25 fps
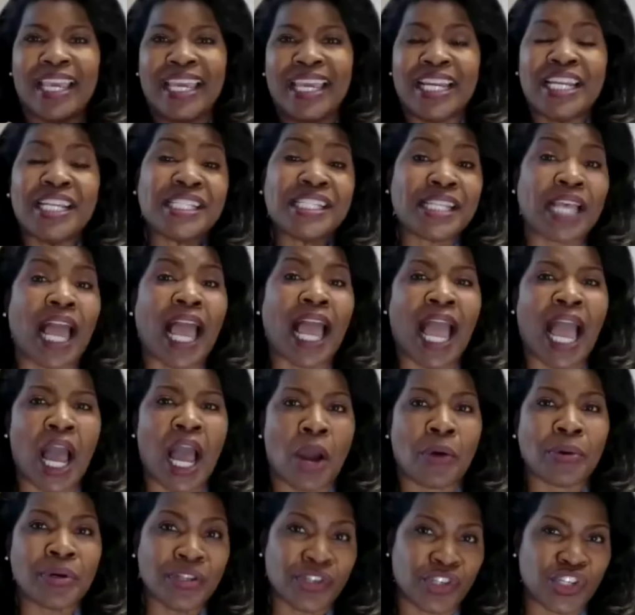It is
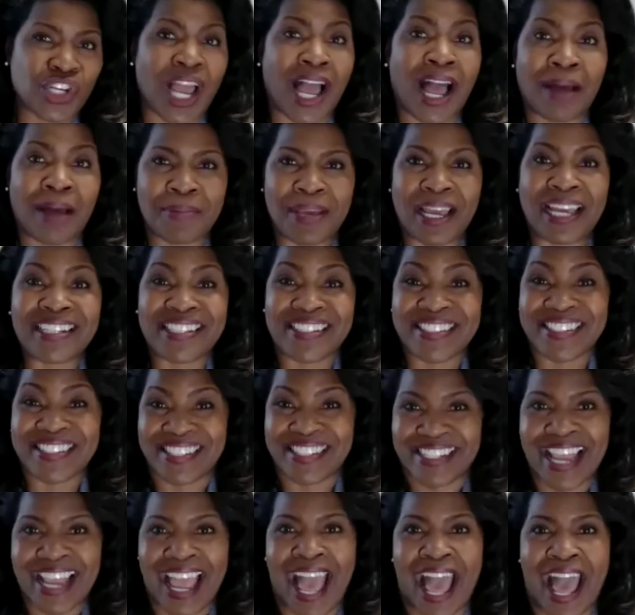our job as
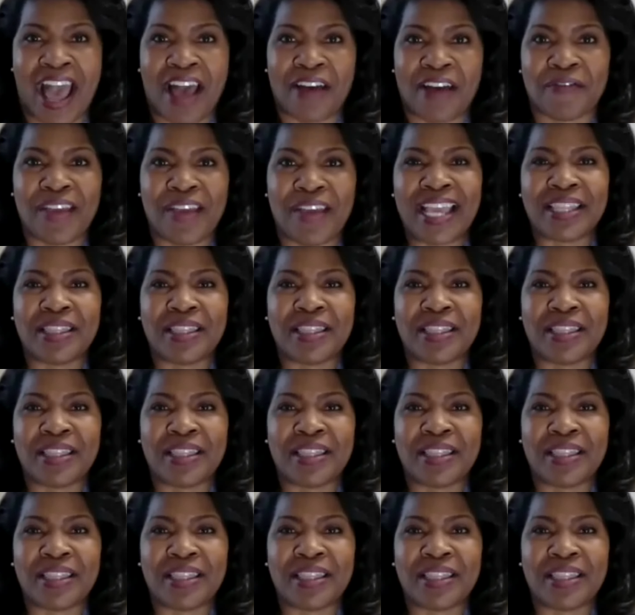staff,